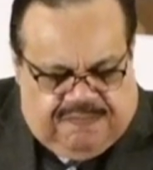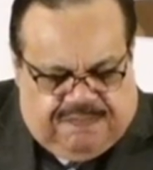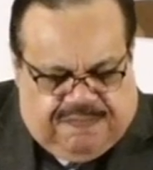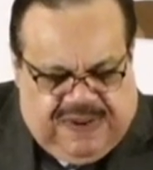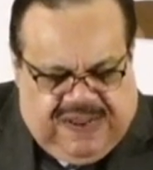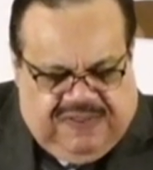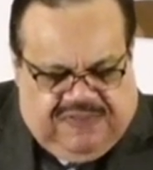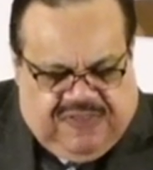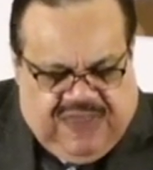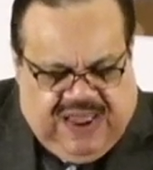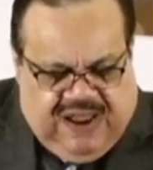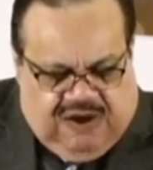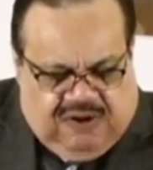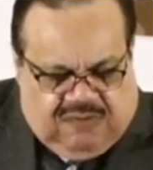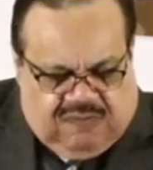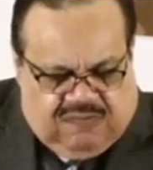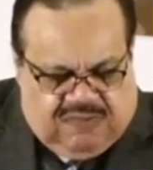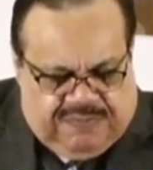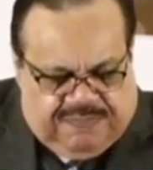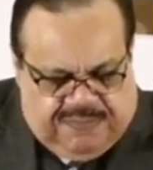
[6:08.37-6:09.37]
Be
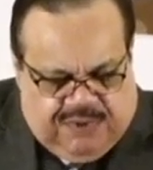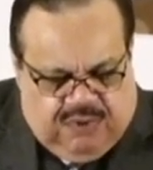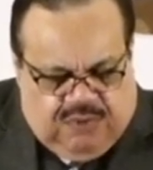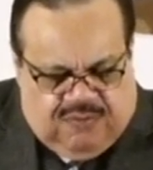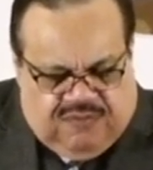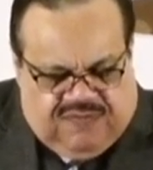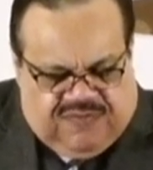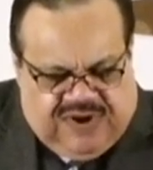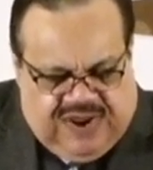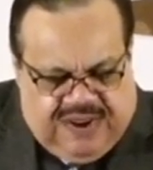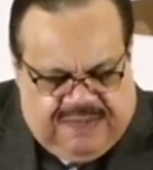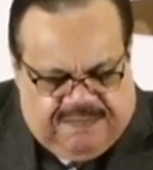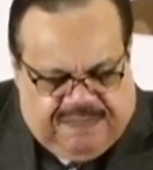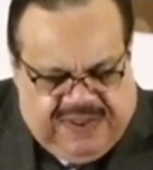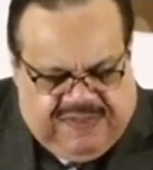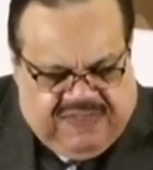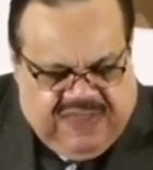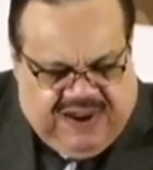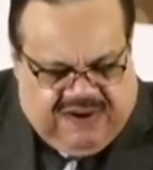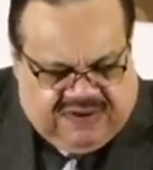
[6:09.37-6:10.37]
thou removed, and
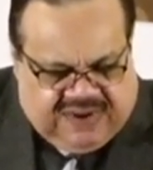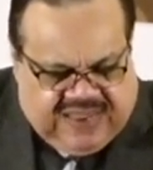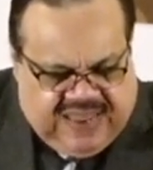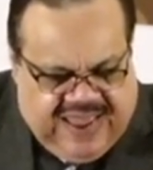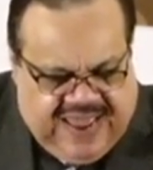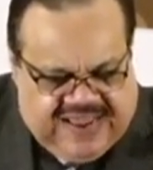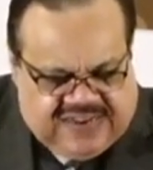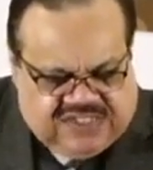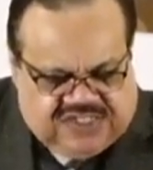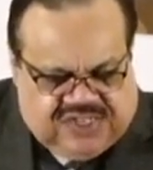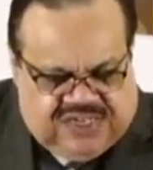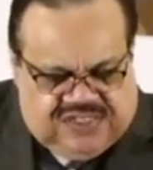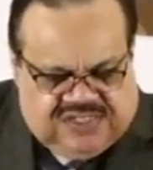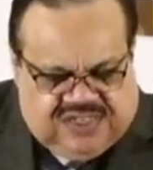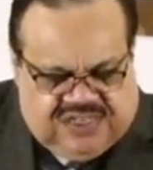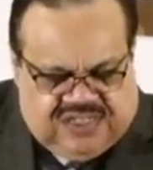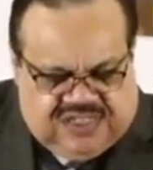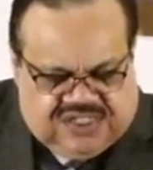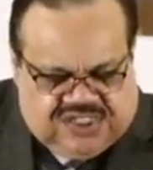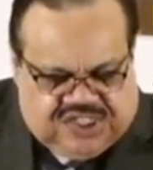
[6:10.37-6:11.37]
be thou cast
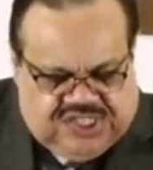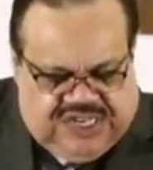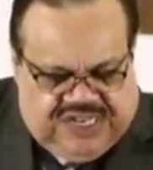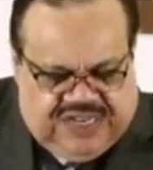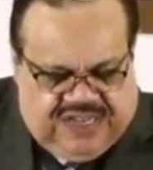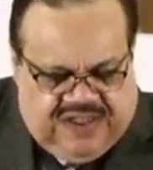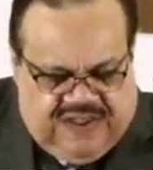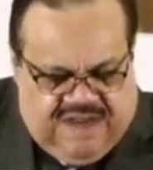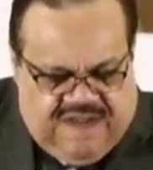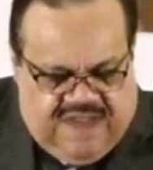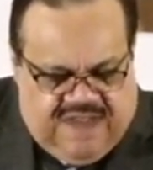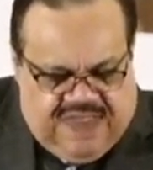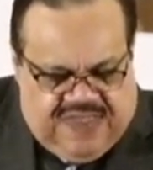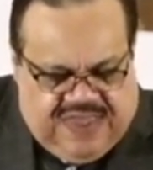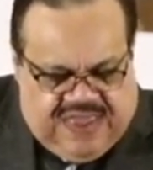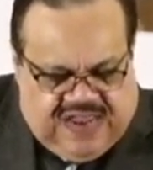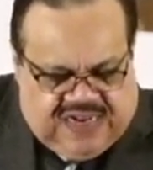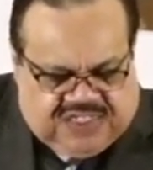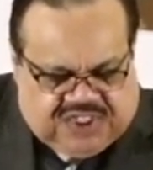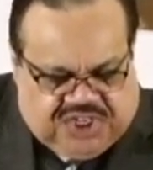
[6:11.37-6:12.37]
into the sea,
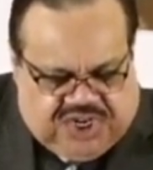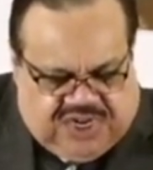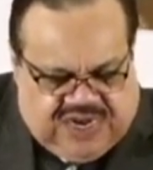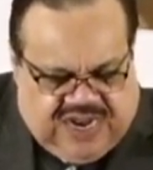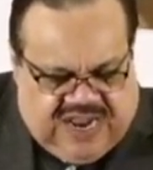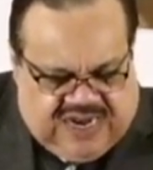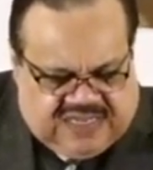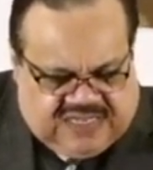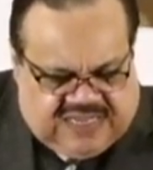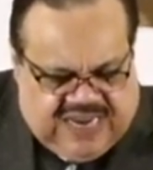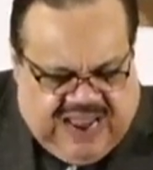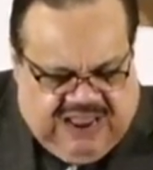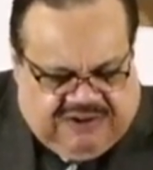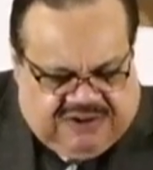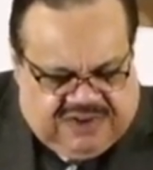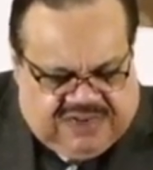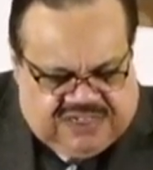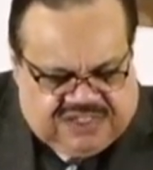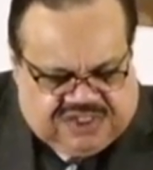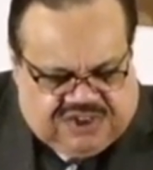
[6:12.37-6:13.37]
and shall not doubt
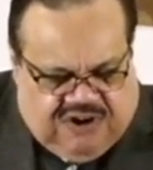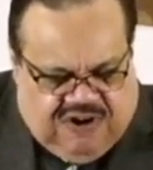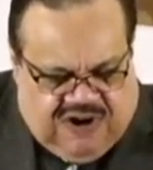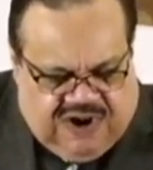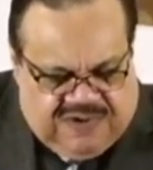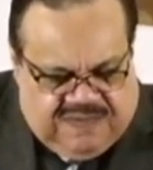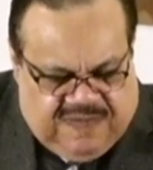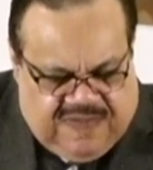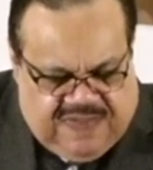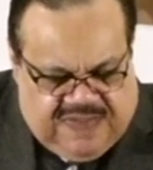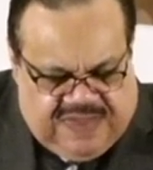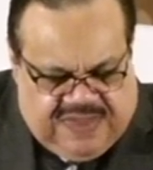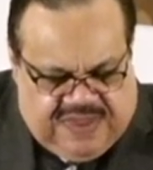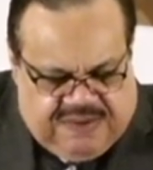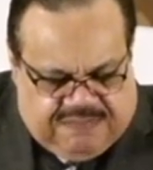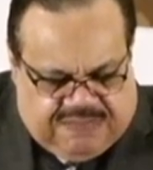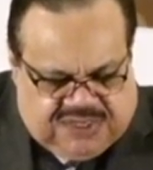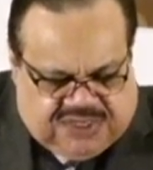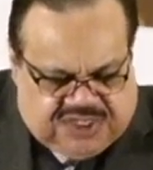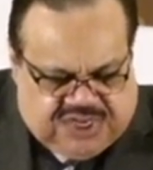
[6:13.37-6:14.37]
in his heart,
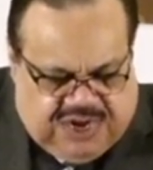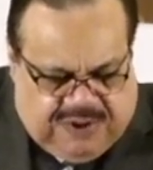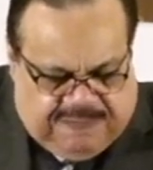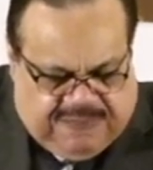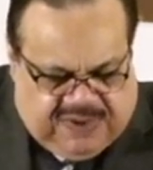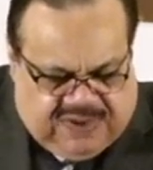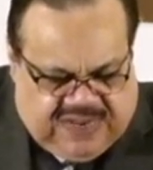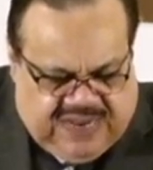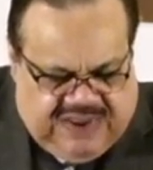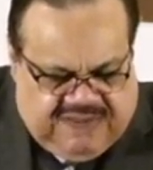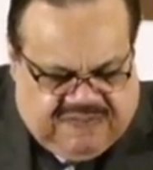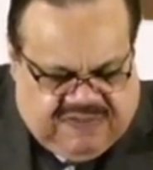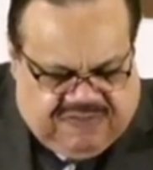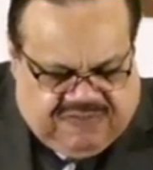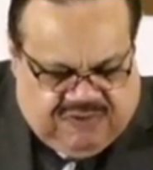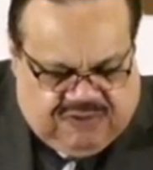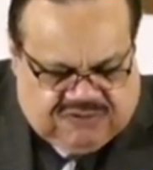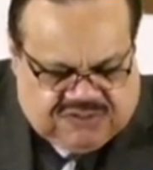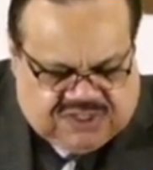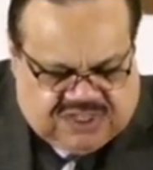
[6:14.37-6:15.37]
but shall believe that
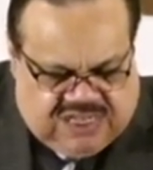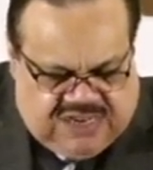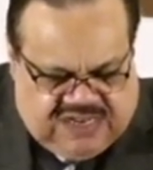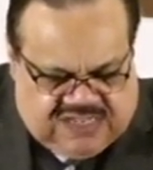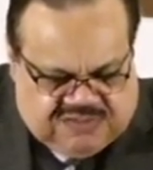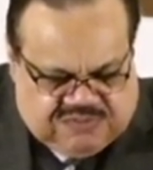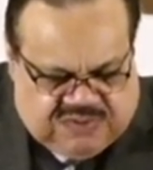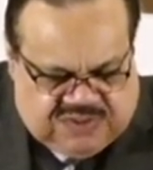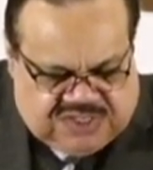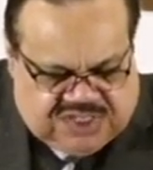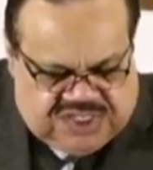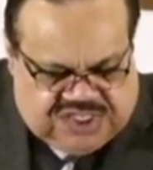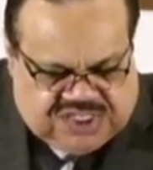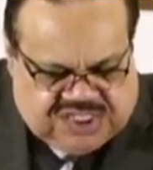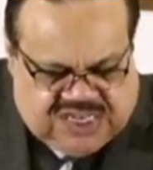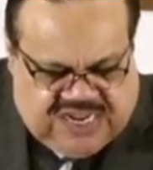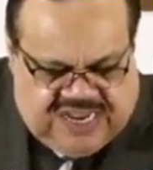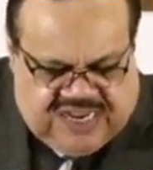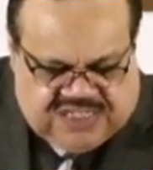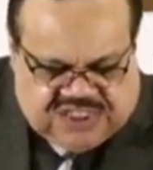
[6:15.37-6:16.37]
those things which he
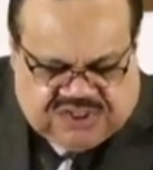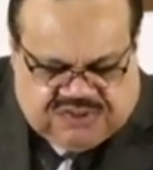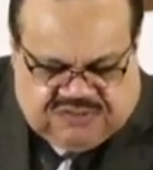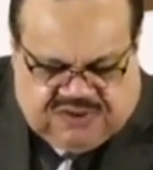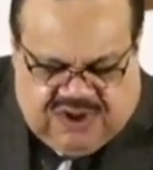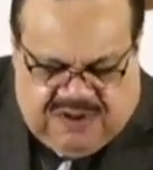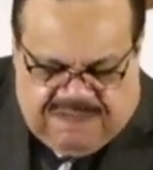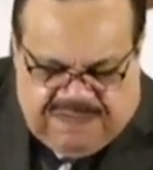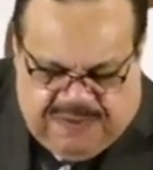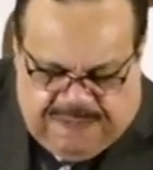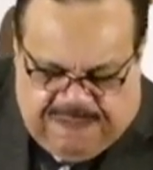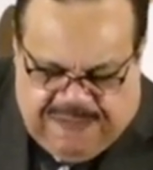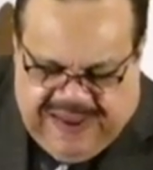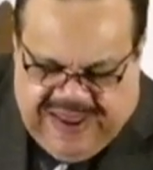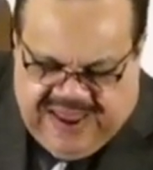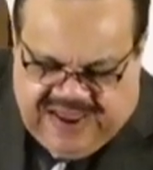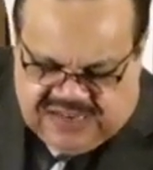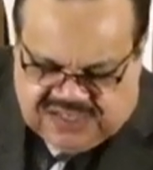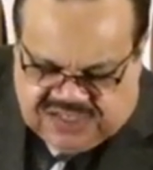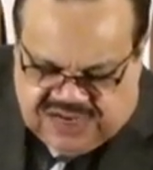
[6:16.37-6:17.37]
saith shall come to
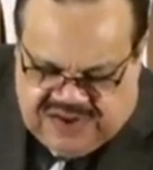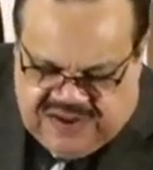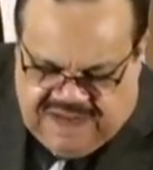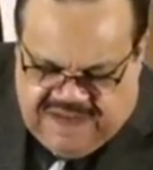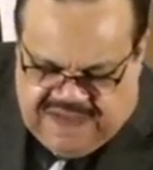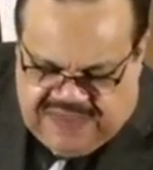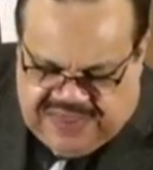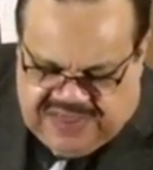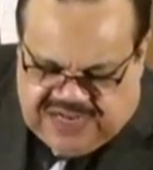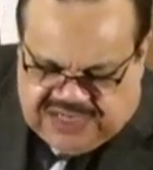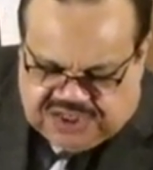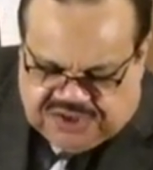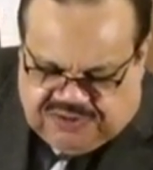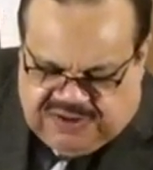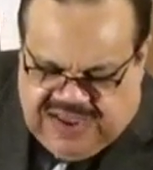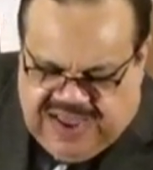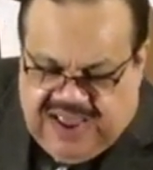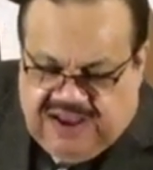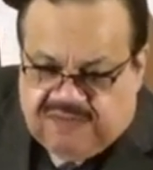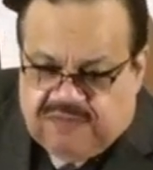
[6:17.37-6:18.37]
pass, he shall
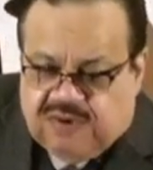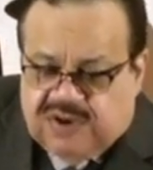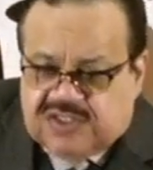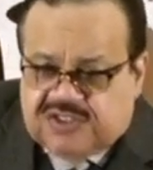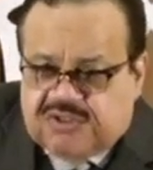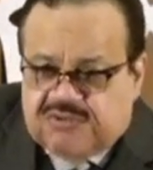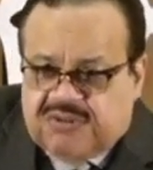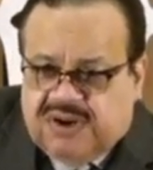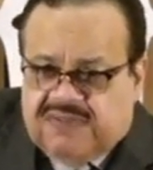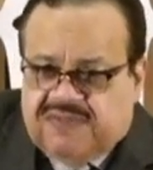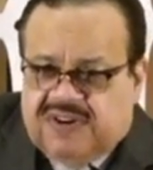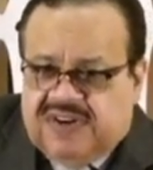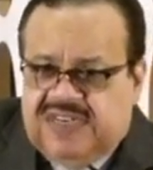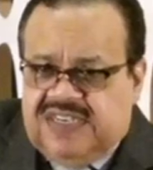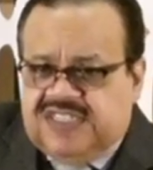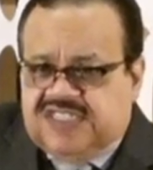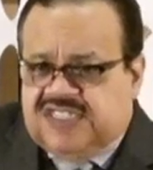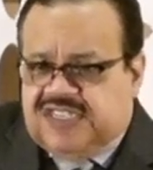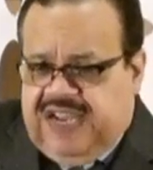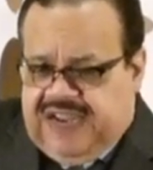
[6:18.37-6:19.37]
have whatsoever he
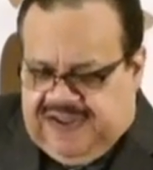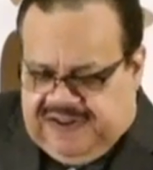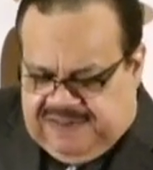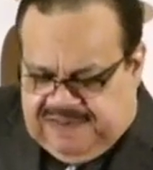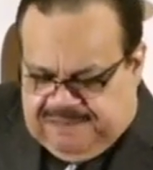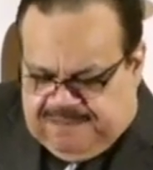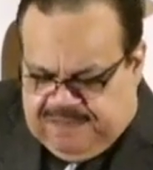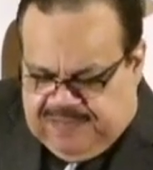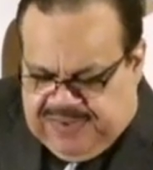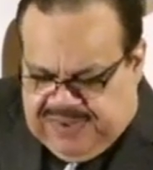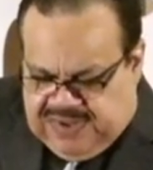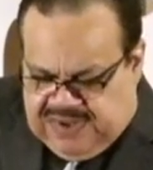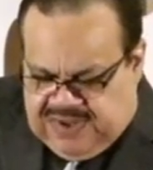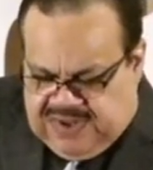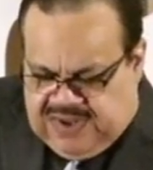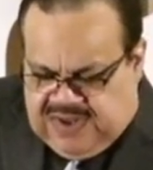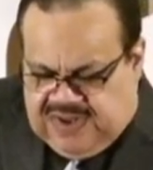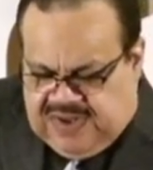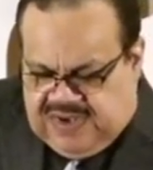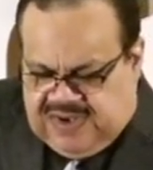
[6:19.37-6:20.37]
saith.
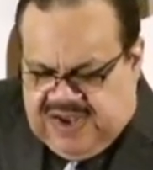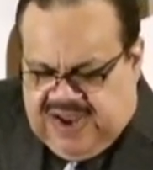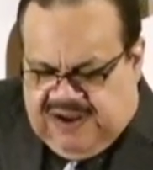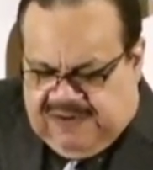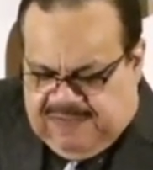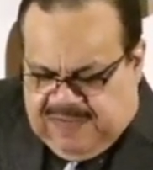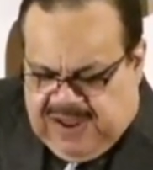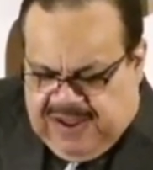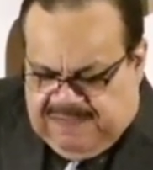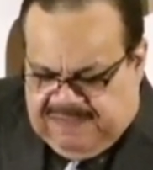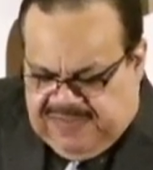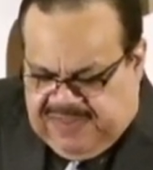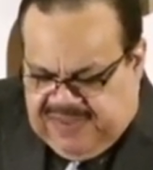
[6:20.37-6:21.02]
Now, i